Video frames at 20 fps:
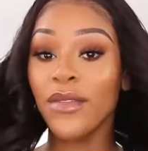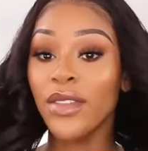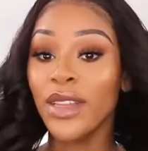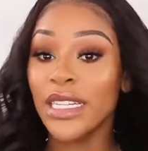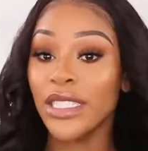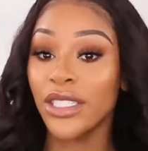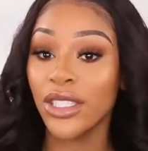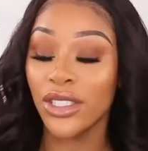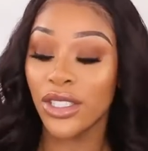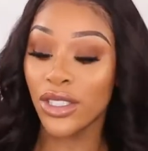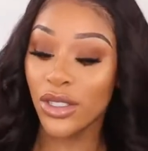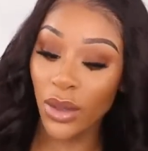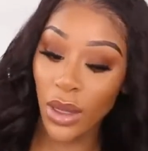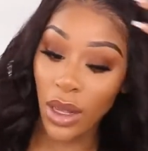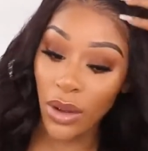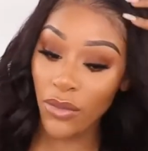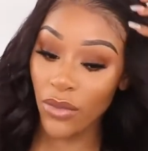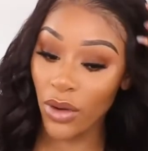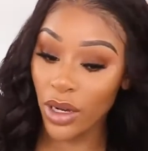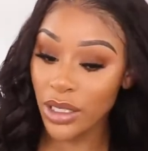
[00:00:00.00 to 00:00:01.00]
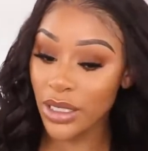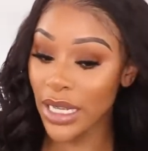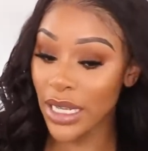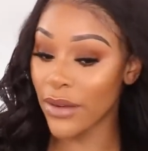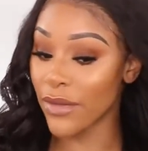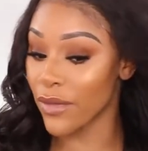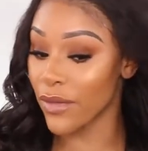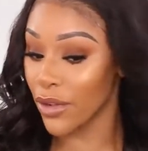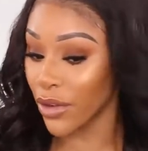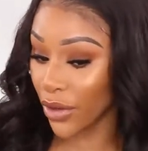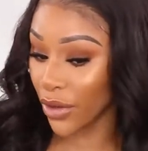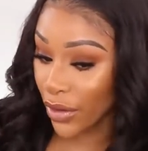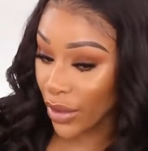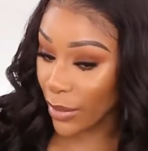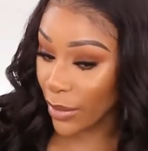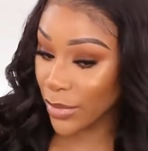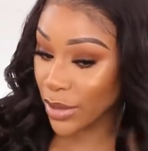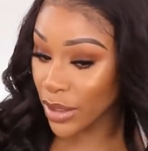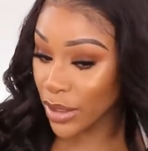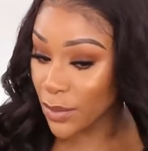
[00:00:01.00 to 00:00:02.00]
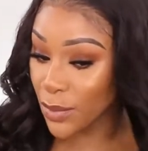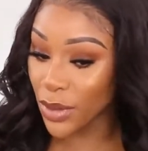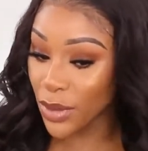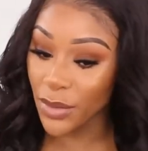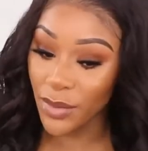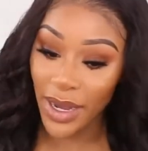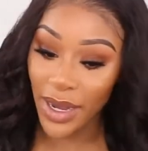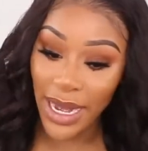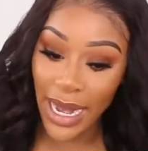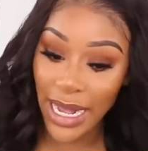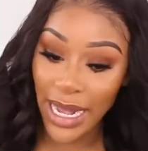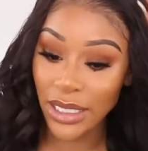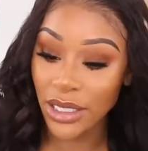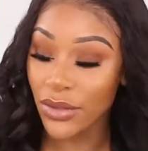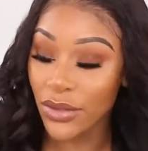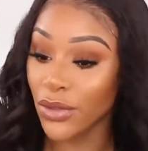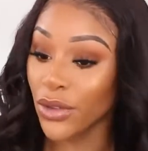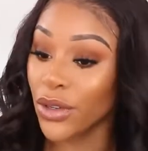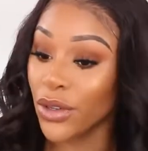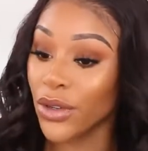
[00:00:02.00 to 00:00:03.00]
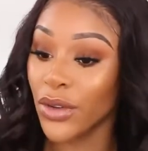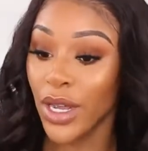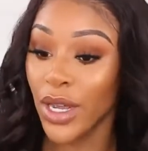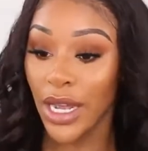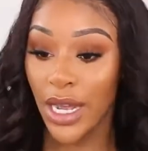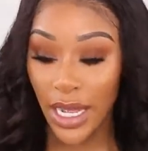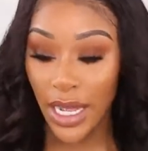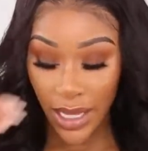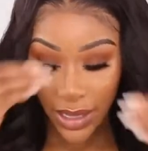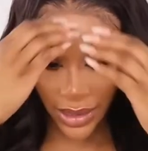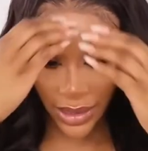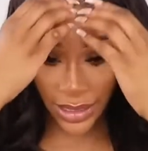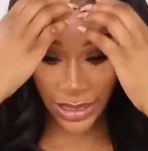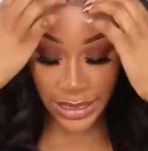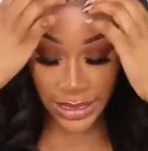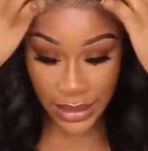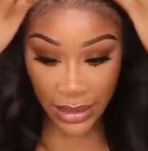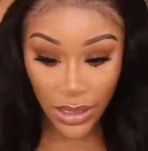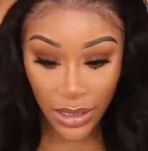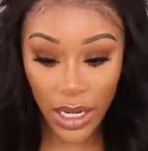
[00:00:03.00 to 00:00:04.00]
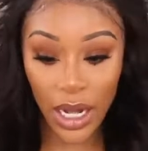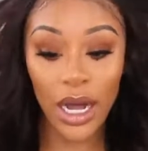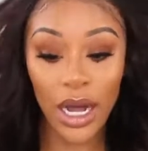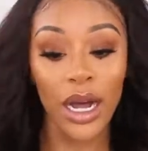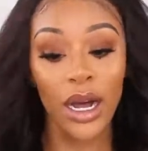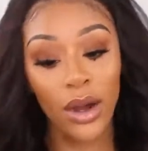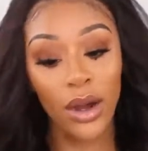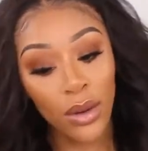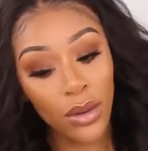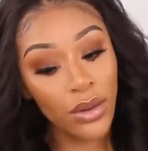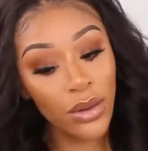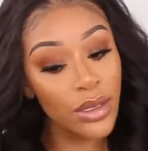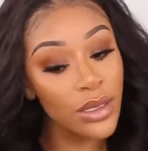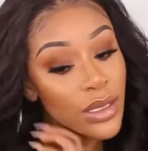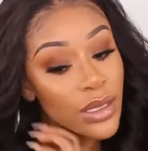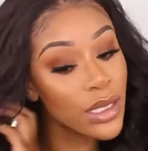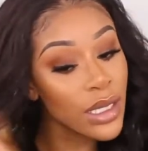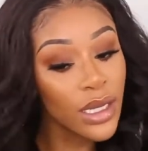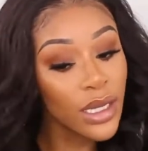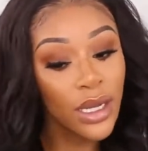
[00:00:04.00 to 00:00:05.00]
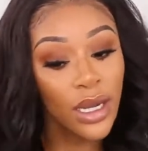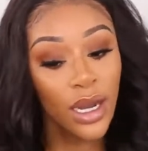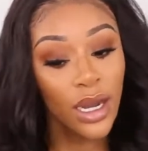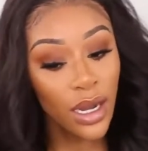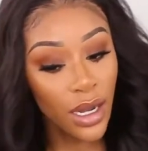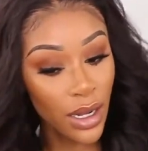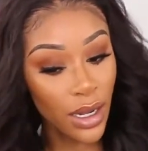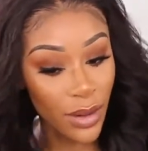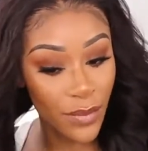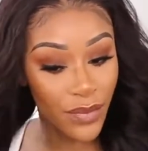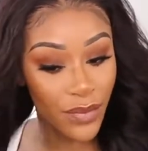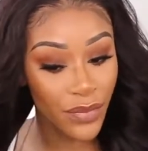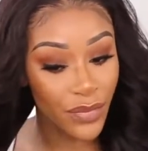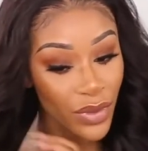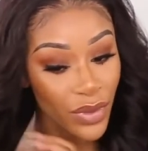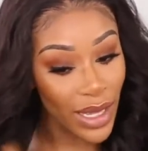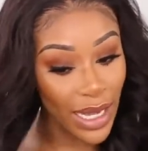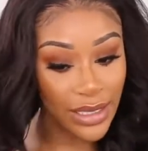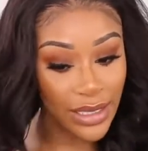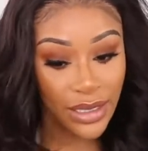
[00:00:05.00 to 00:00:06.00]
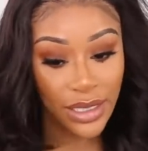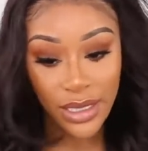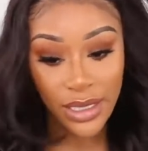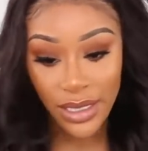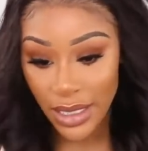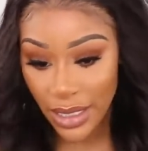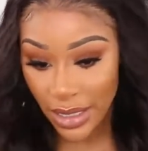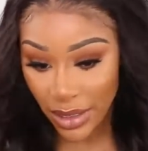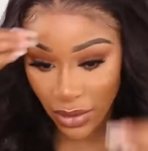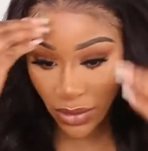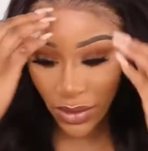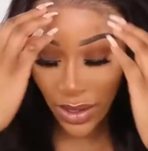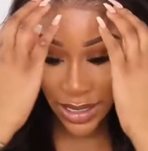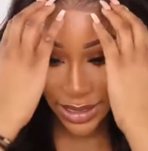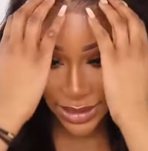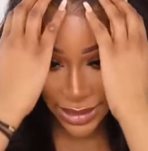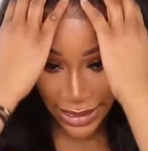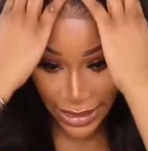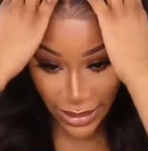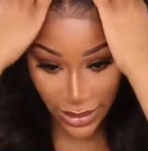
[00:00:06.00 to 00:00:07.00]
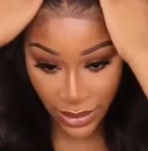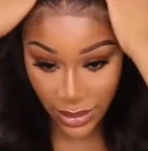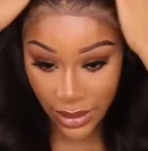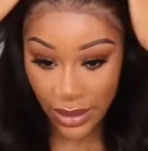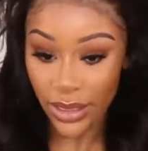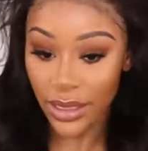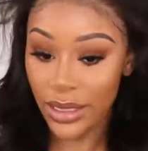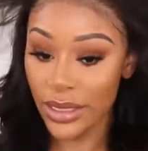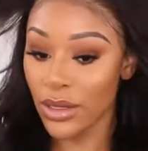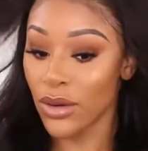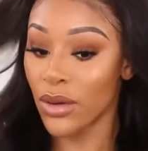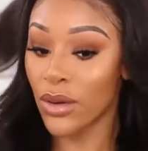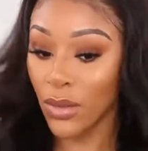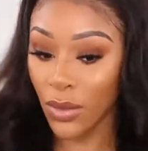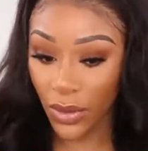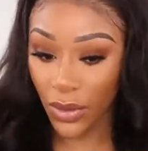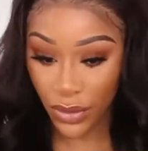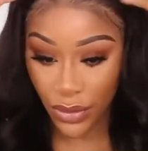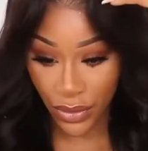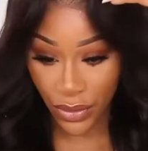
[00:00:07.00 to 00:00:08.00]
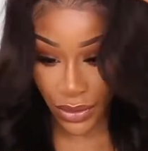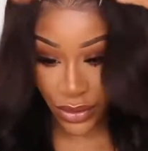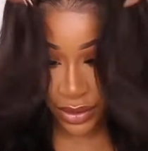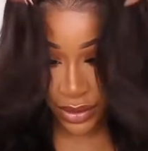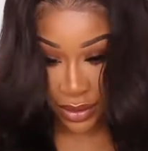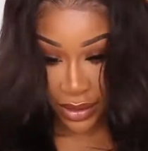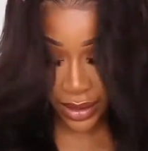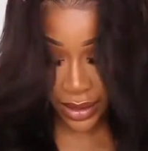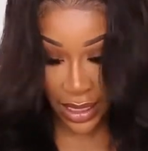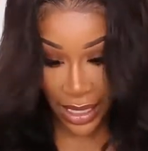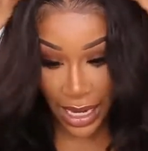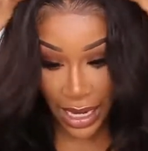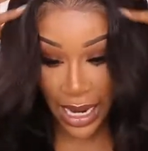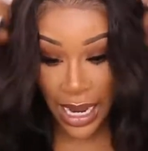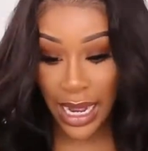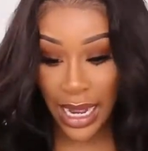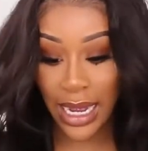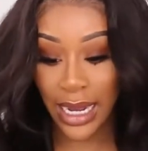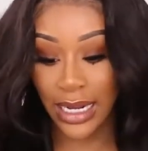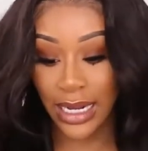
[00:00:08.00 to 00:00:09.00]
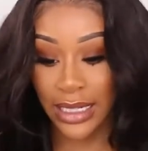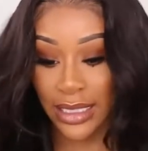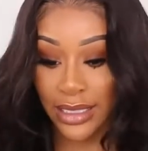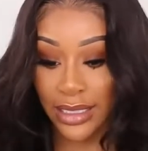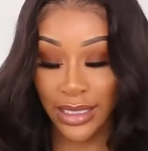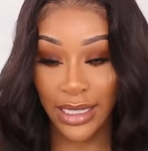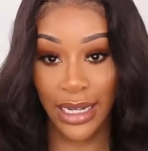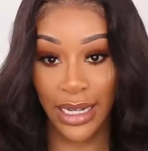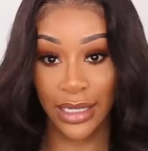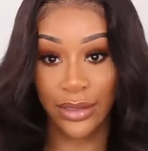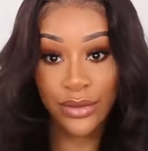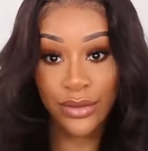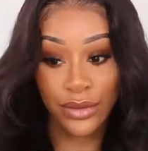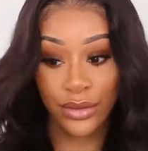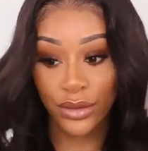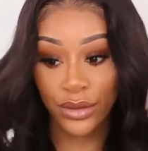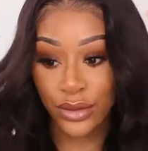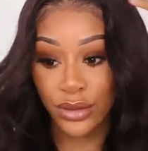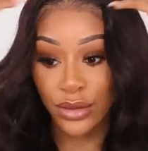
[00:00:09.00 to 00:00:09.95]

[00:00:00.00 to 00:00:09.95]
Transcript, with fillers: I've literally just rushed that through. I'm just going to put my hands through this curls. Um, as you can see, it's quite layered or whatnot. And yeah.